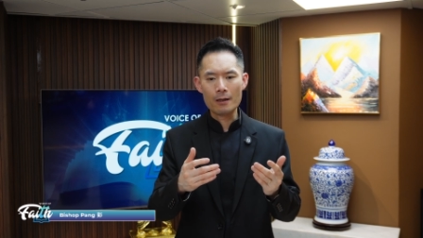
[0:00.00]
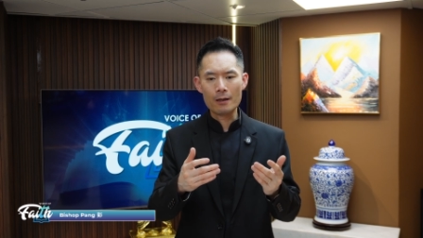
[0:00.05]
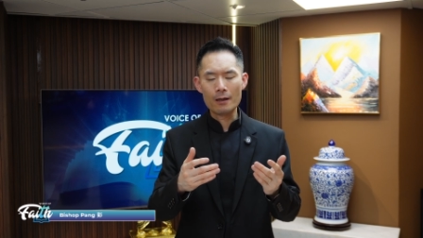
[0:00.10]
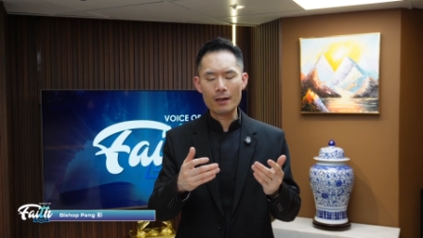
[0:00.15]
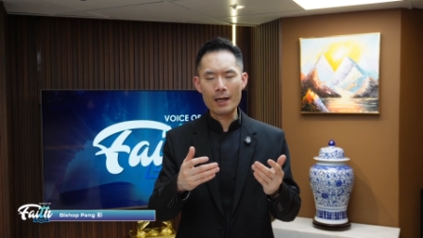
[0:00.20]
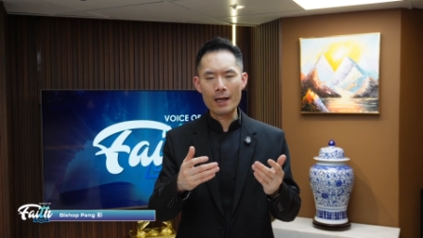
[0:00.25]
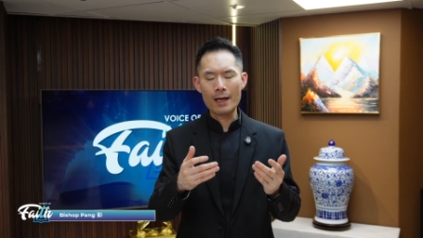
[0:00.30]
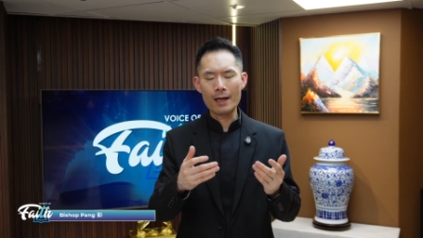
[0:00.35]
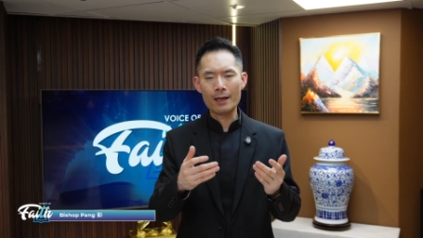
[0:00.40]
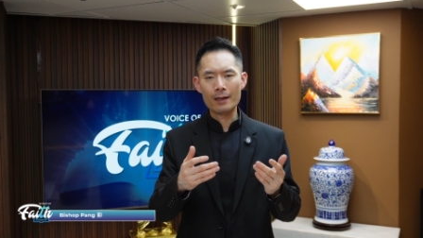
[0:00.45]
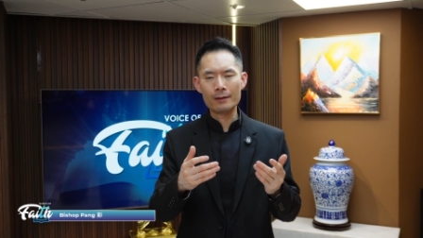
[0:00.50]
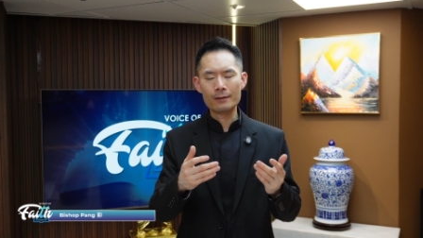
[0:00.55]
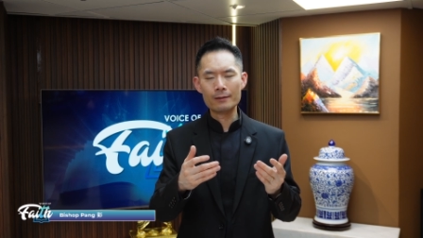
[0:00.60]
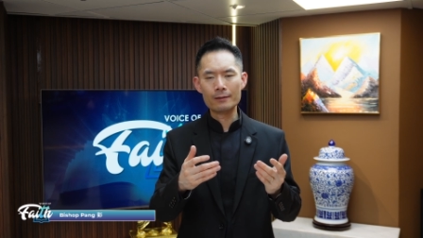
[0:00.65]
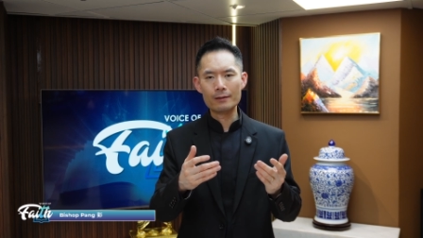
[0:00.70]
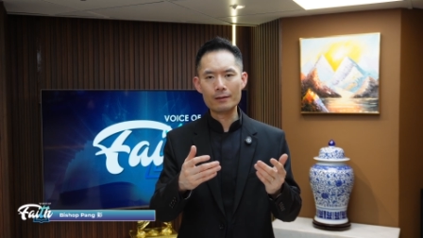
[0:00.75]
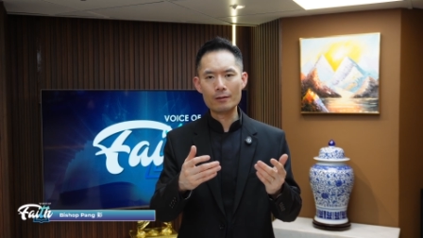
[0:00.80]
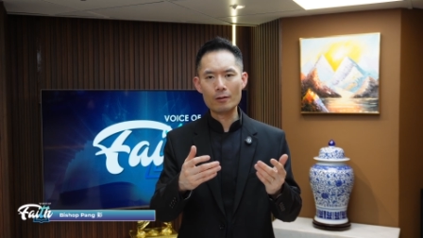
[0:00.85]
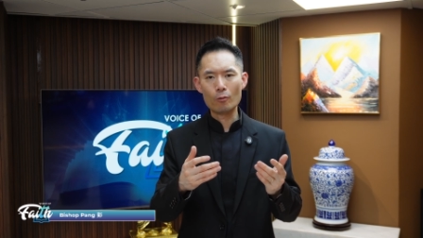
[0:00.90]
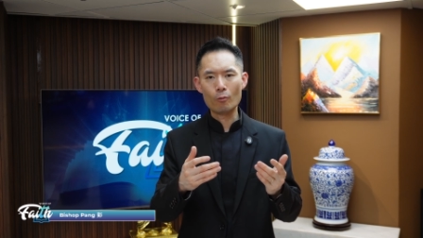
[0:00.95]
And
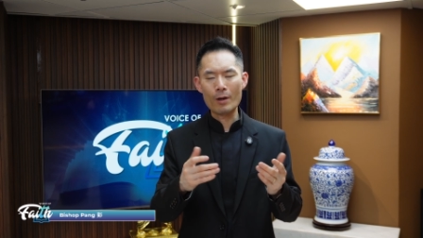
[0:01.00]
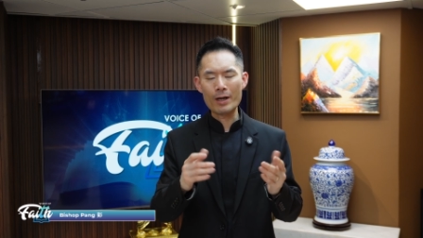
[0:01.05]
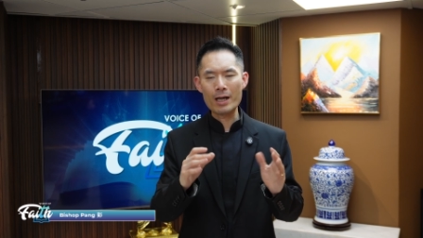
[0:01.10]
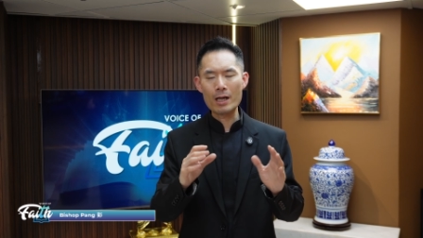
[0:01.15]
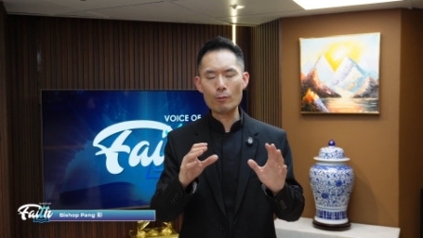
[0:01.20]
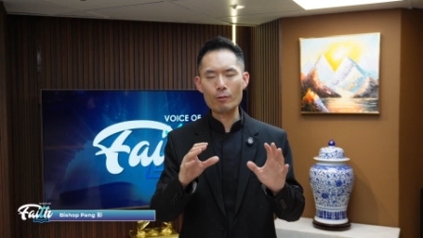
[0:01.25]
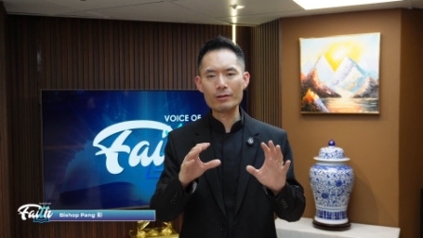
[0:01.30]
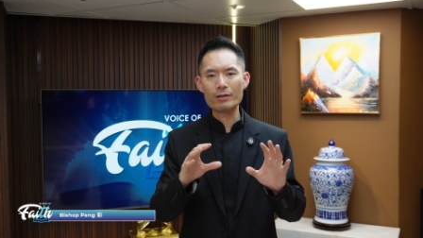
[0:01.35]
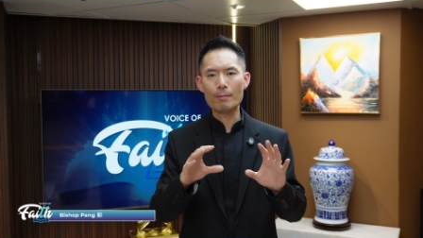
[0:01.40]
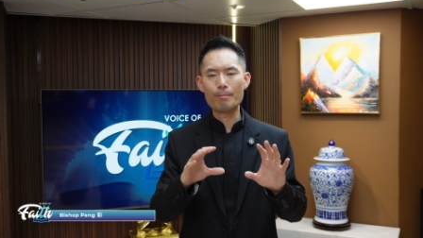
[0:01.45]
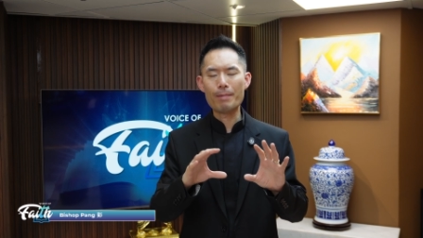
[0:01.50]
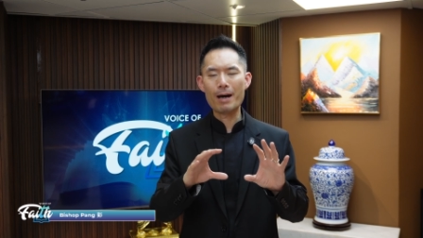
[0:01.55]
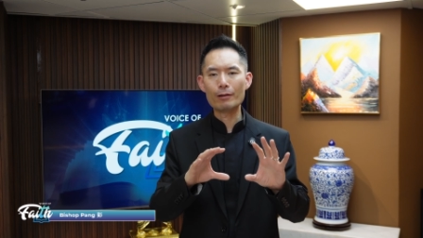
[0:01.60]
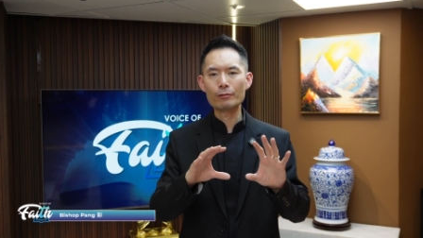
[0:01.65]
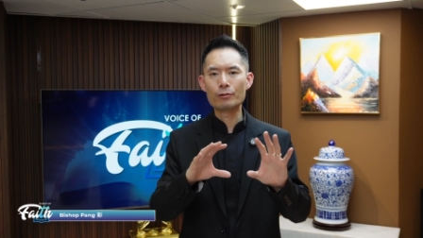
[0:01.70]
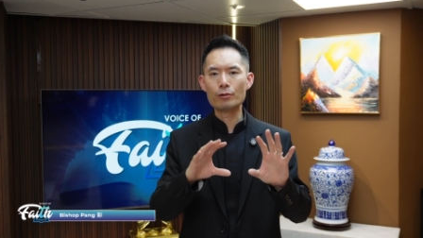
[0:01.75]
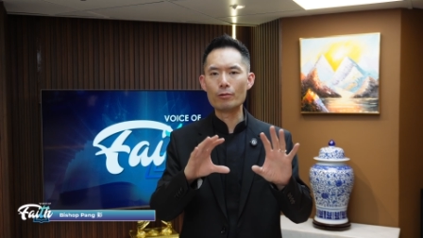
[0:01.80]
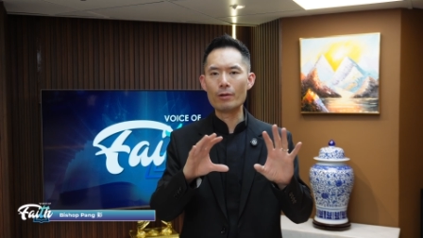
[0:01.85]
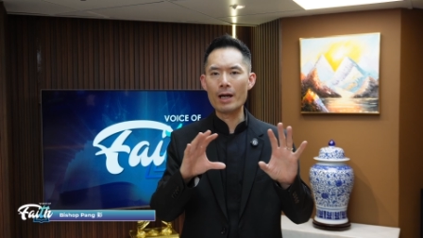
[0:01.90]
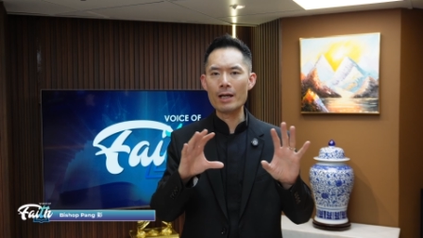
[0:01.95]
when he was about
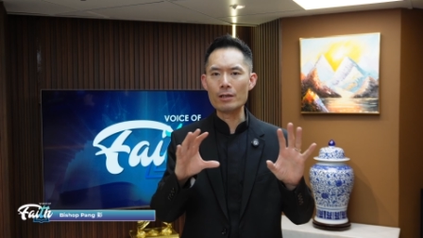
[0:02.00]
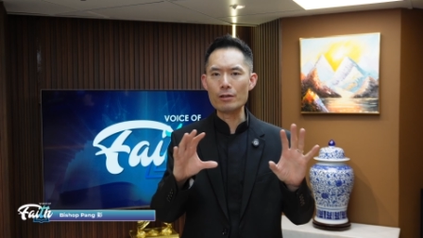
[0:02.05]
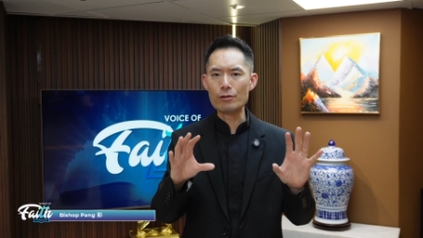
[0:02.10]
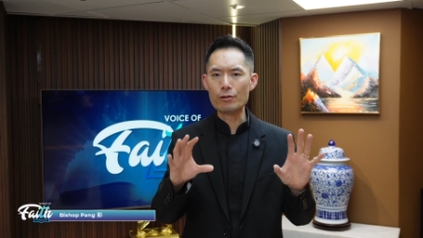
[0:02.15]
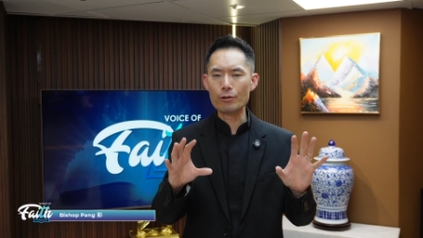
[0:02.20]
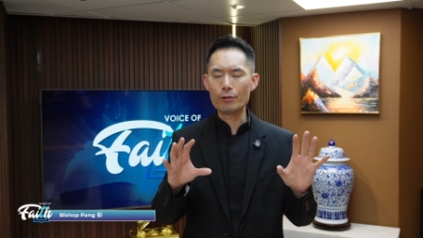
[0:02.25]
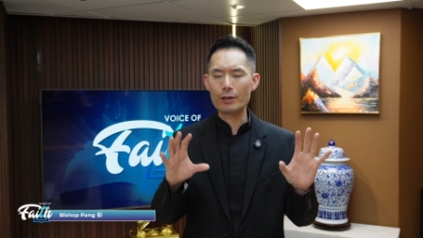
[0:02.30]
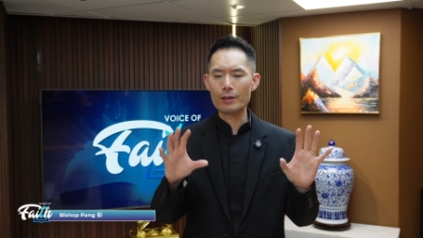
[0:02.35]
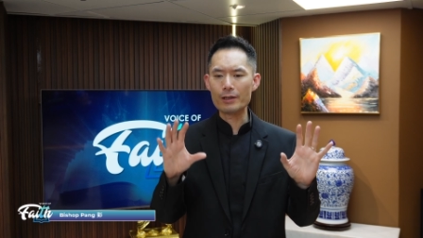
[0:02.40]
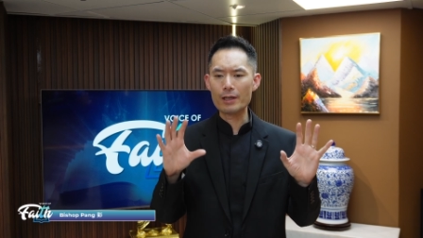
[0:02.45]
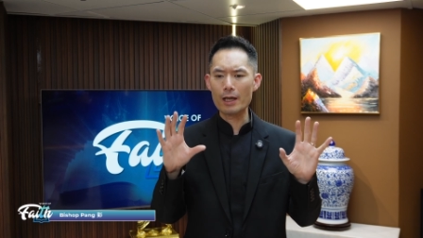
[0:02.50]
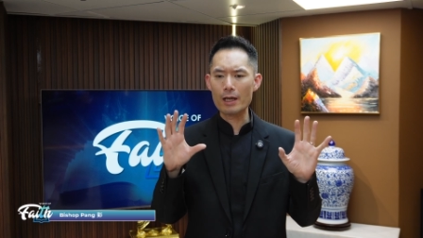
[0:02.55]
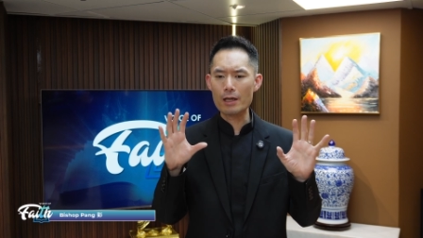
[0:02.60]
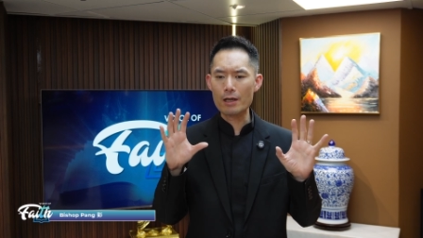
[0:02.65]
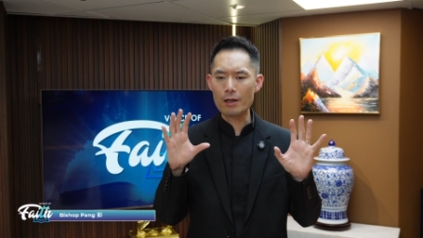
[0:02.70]
to endure the